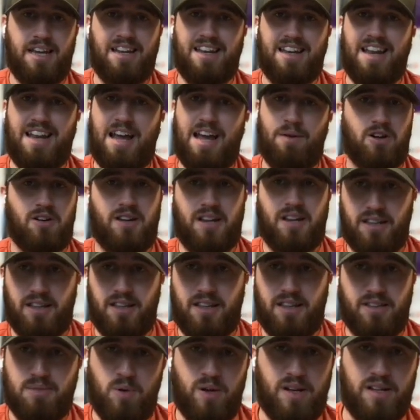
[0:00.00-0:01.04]
And now it's already in
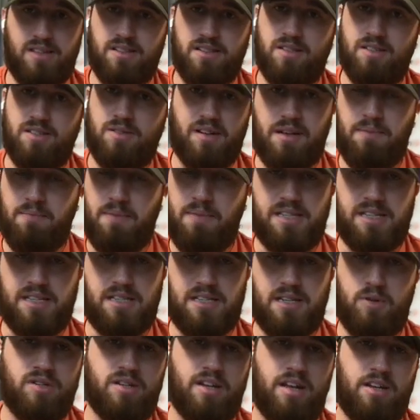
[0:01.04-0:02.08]
the sprint, so it can mess up
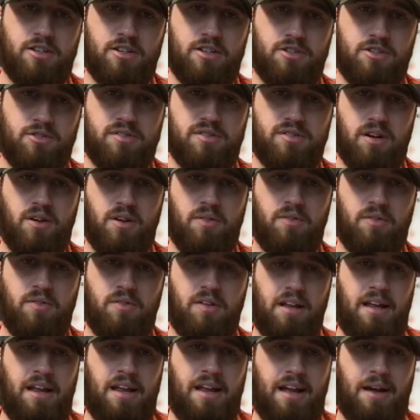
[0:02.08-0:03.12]
your schedule. So
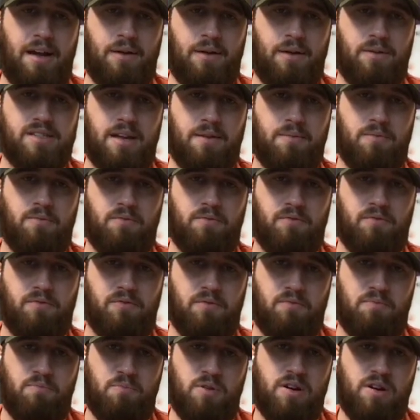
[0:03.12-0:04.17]
I would say
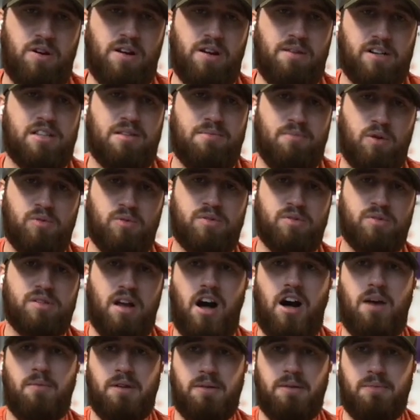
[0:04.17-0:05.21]
pretty much the most
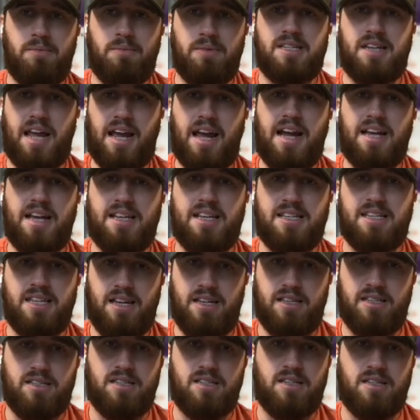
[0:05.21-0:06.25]
common mistake I see
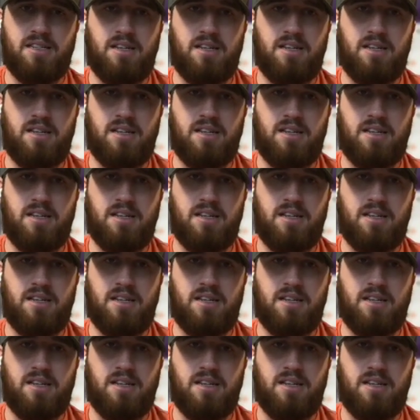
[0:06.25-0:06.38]
is